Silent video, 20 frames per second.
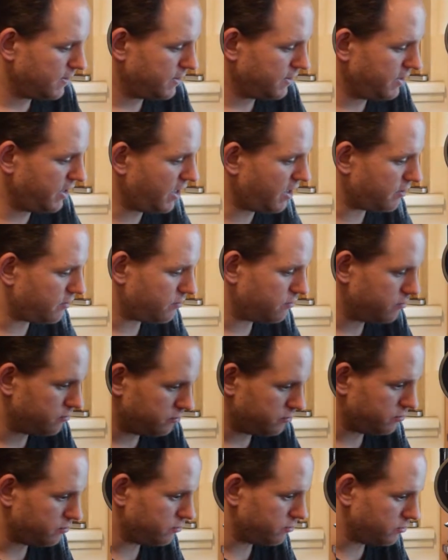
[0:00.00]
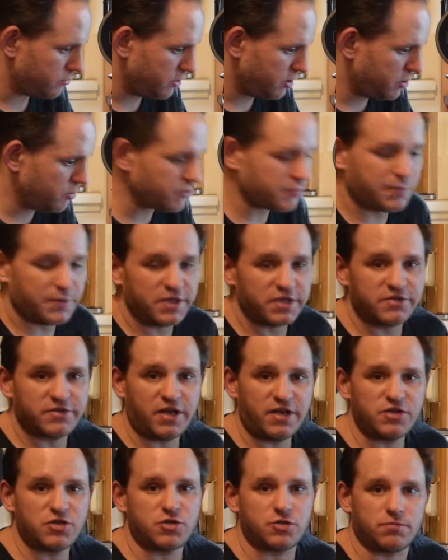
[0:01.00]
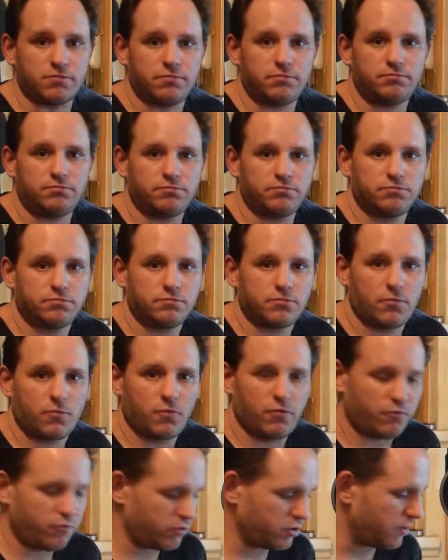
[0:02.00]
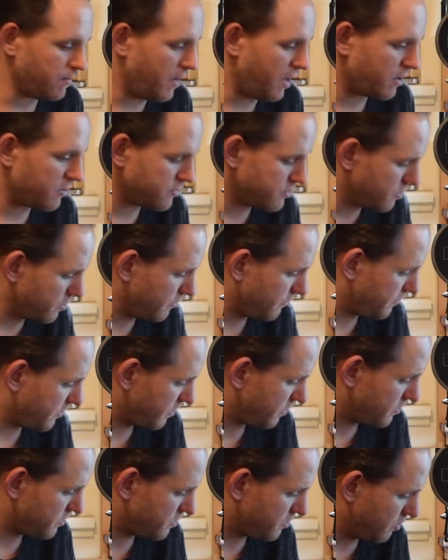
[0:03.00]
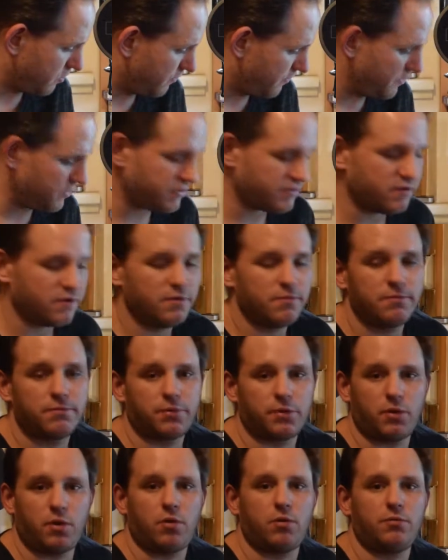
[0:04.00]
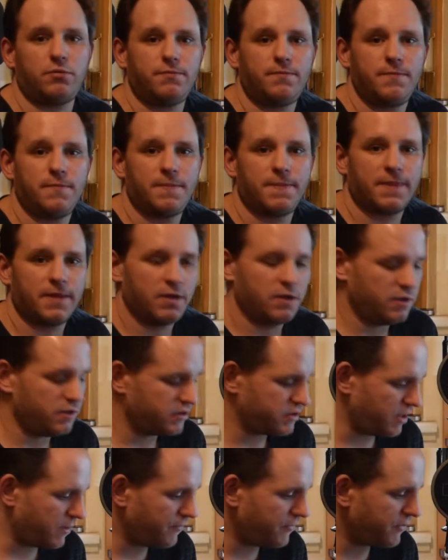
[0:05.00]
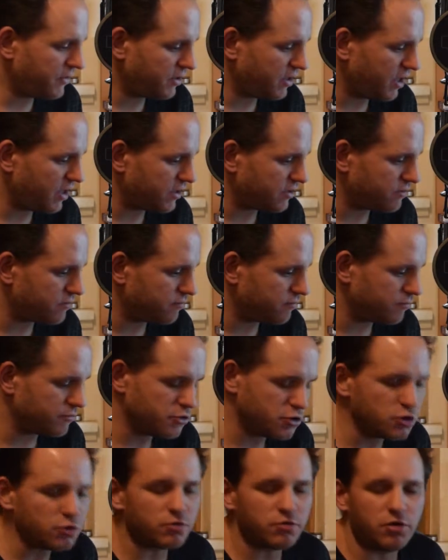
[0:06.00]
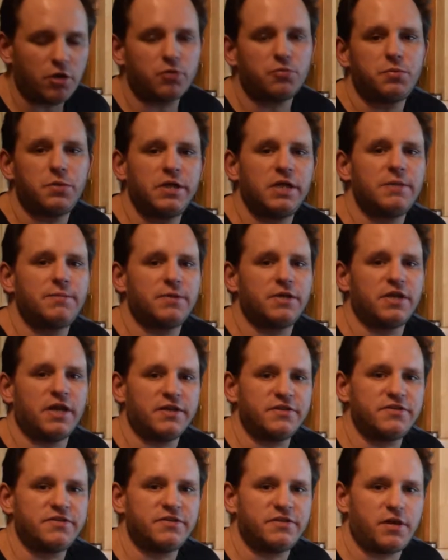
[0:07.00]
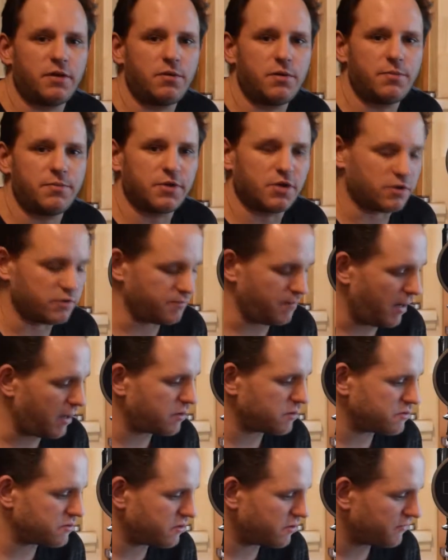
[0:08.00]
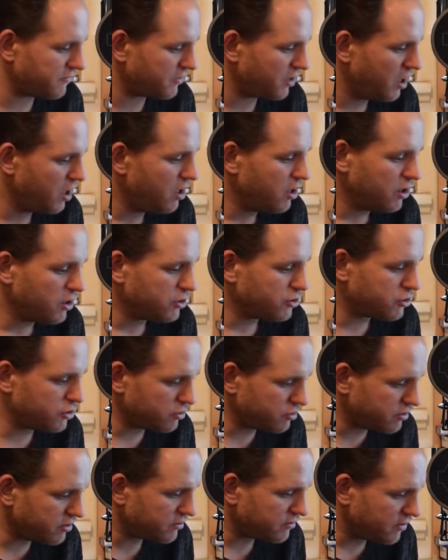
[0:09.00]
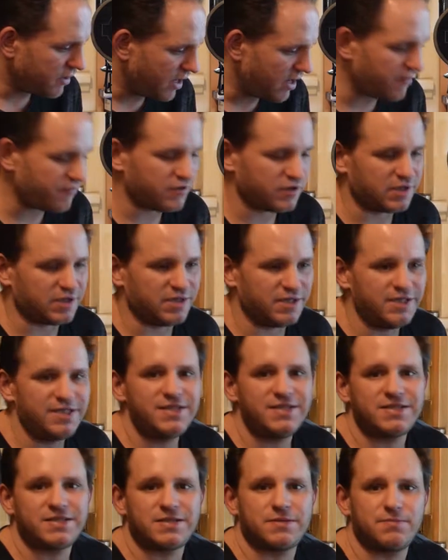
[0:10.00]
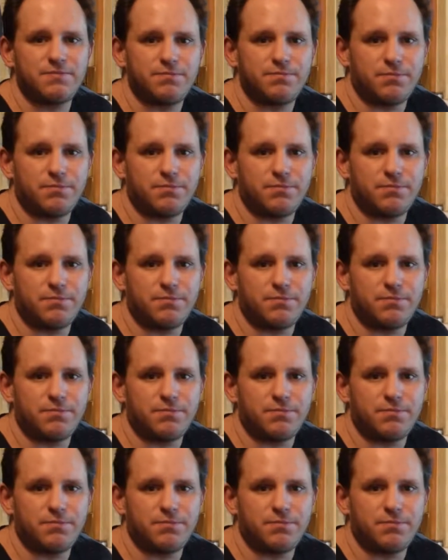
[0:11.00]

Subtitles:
yeah, a USB extension for the Microsoft Surface Pro. Something that should not really be necessary, because Microsoft should have at least